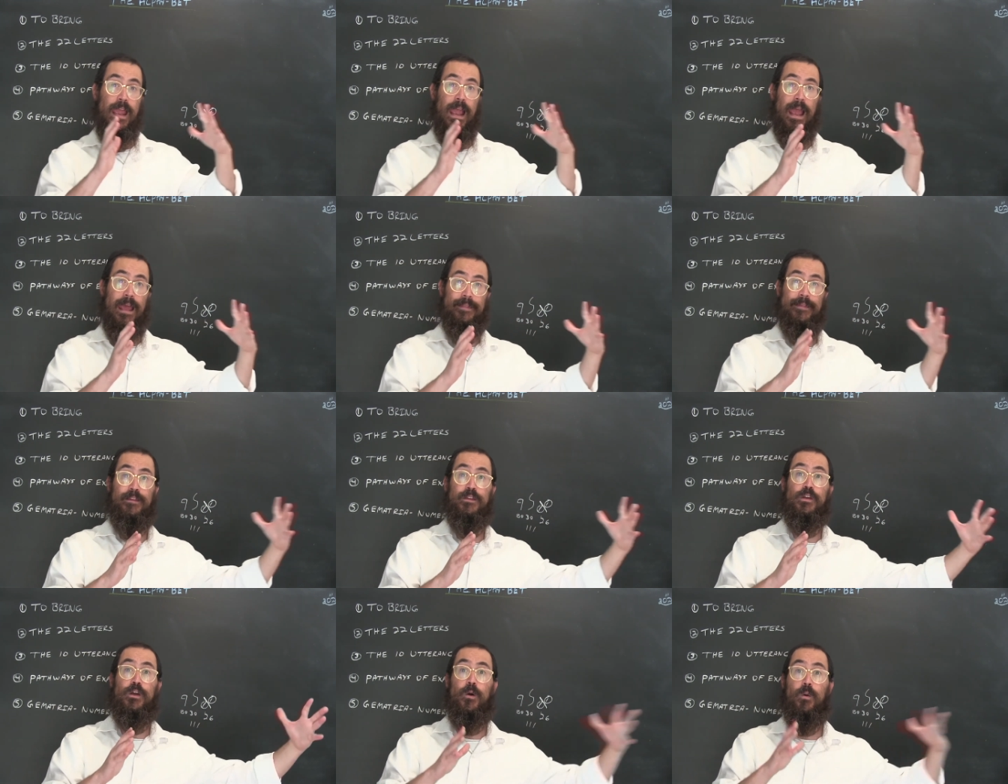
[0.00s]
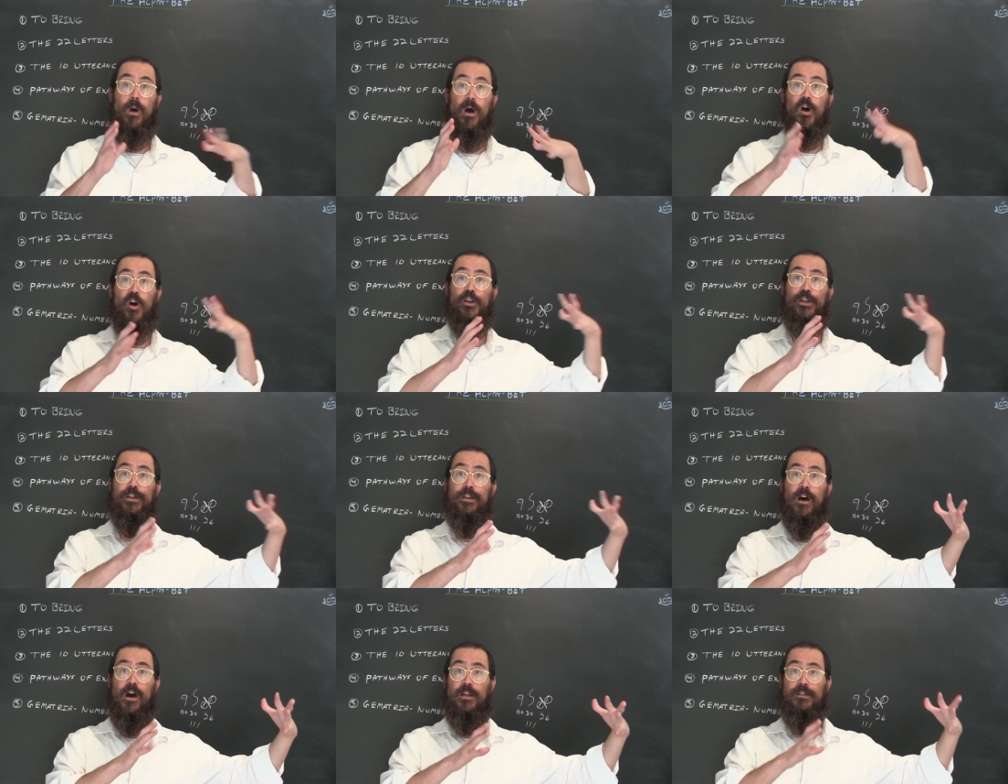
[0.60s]
And then you go
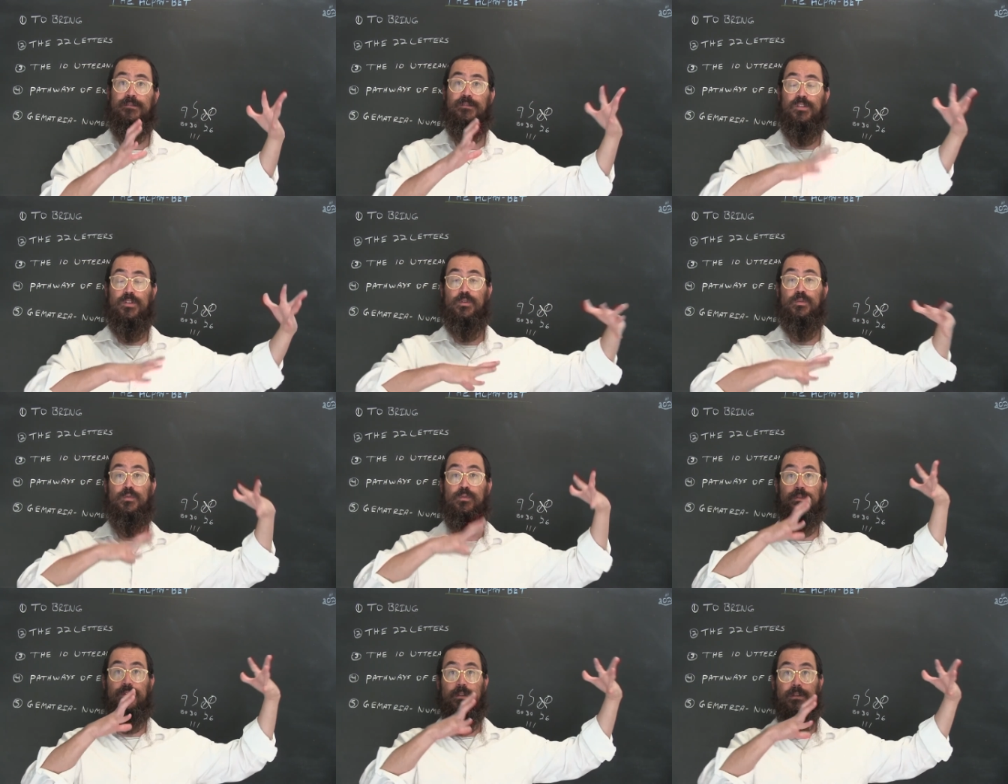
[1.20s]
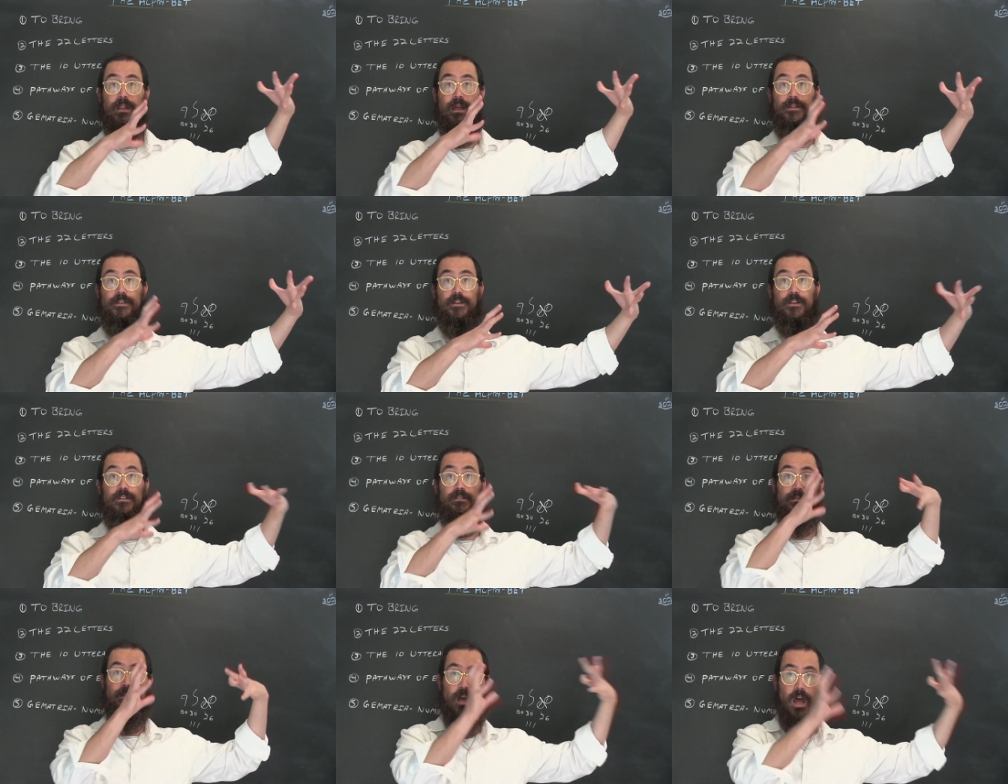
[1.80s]
on and on to the
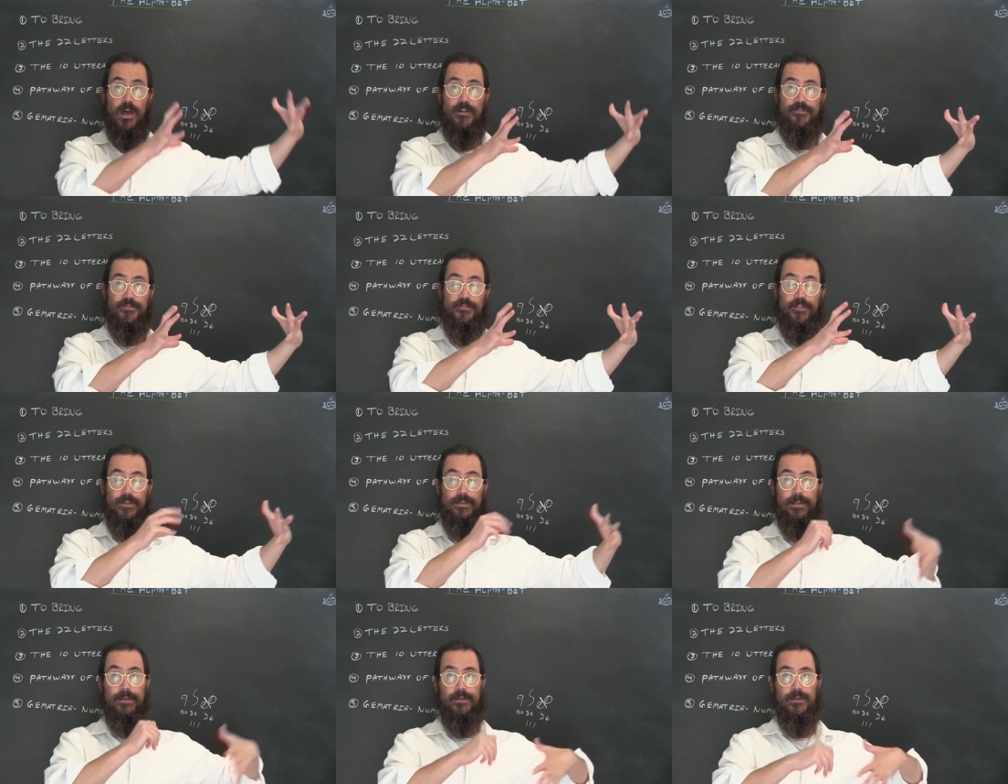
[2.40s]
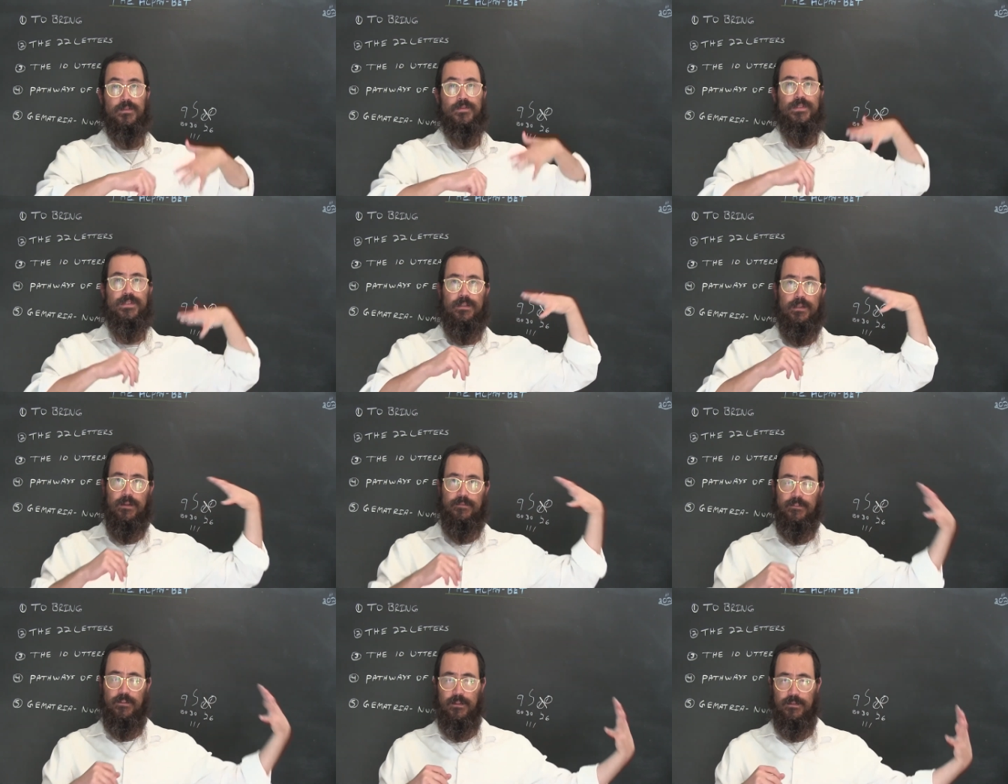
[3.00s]
letter tough, and then it goes to
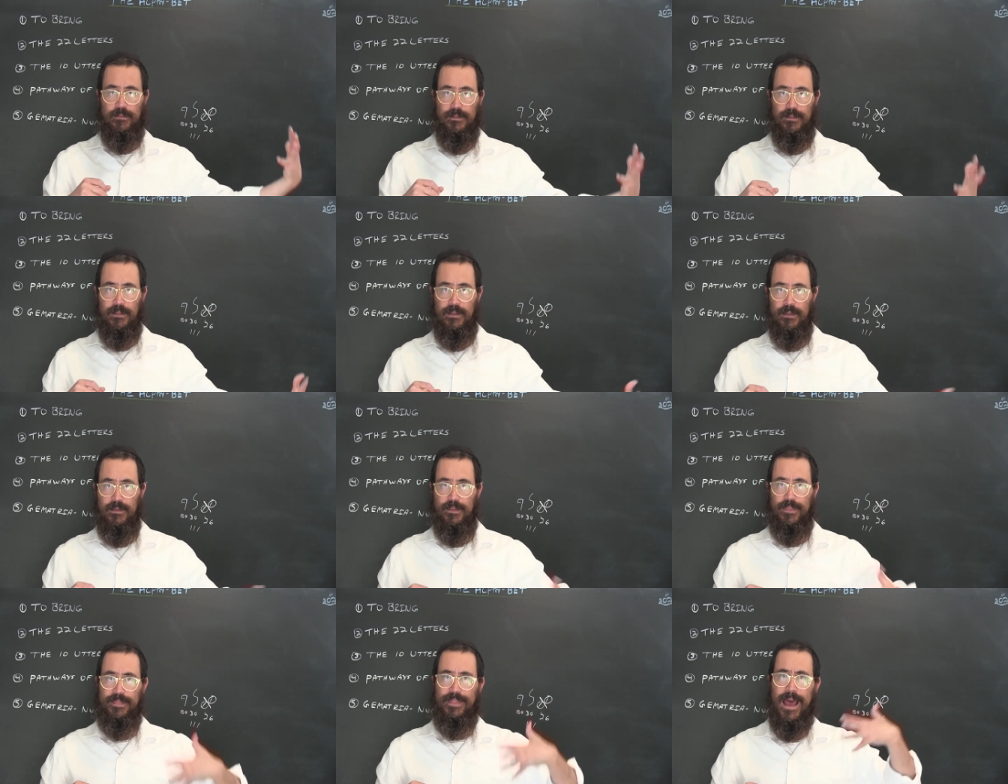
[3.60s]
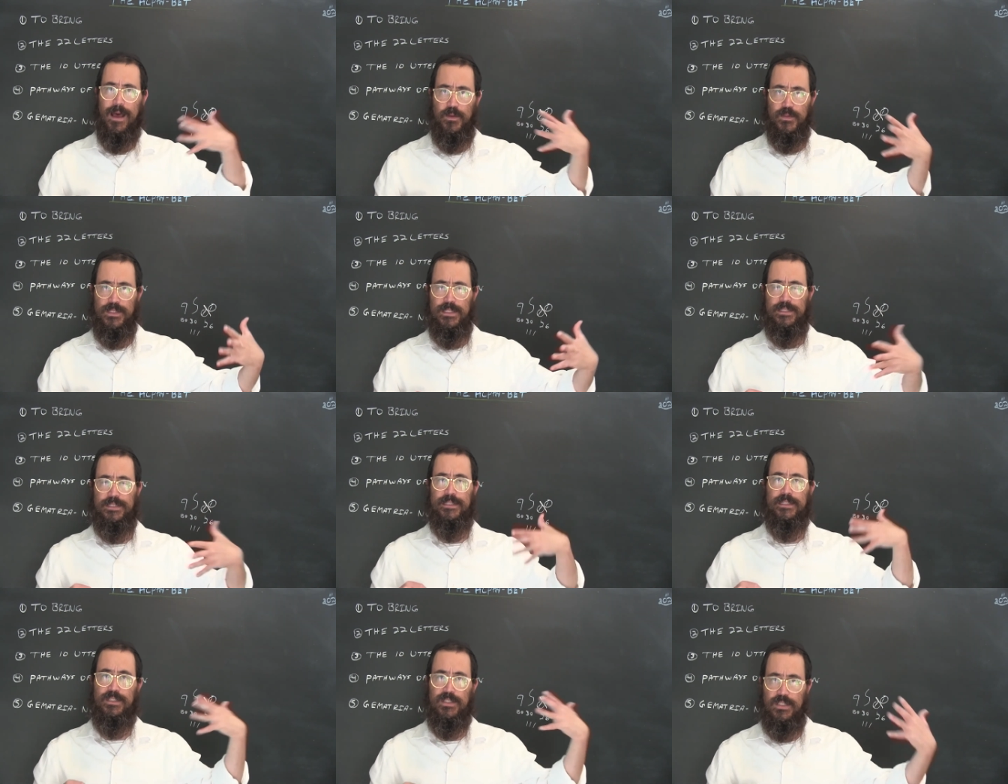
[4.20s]
level
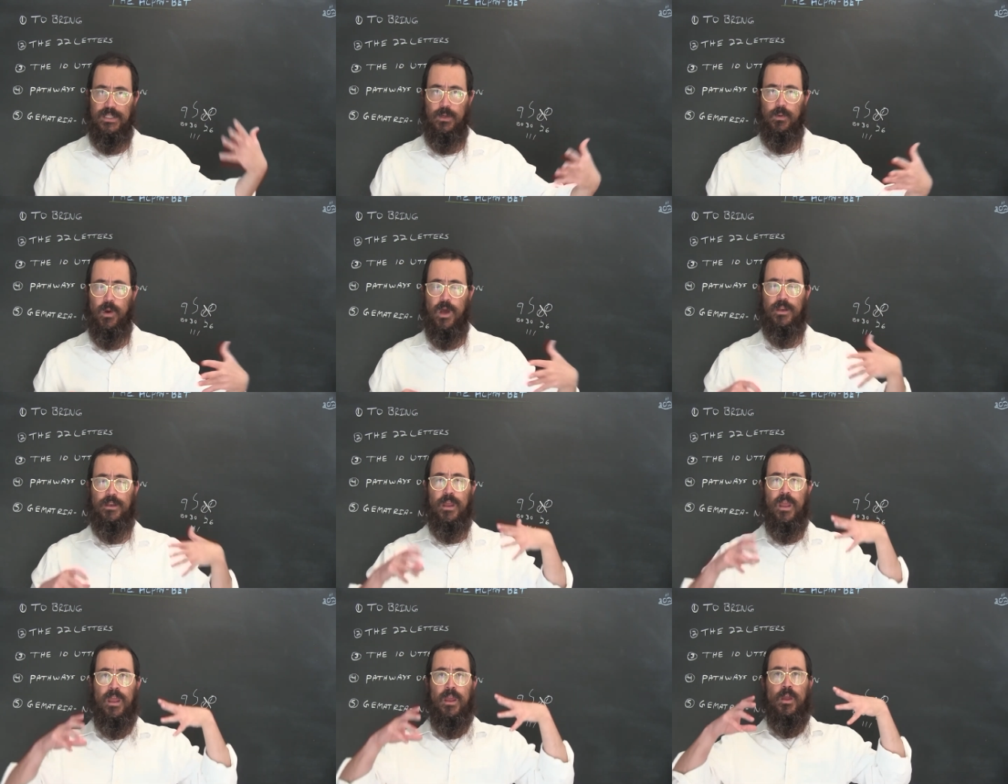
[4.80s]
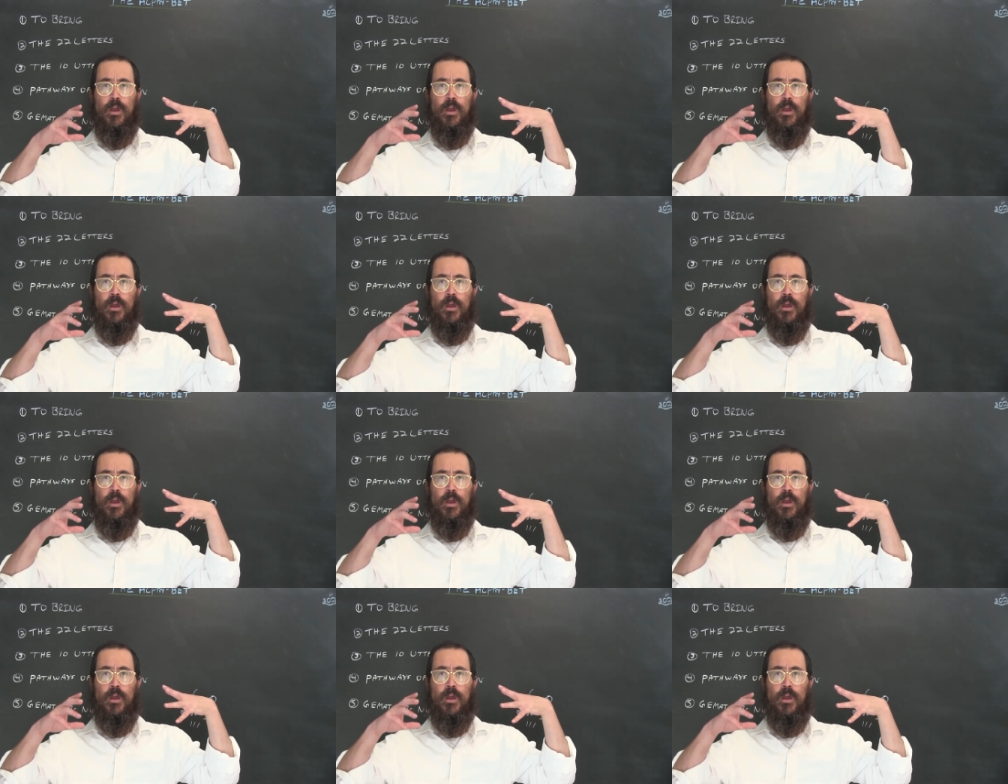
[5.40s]
thousands and so on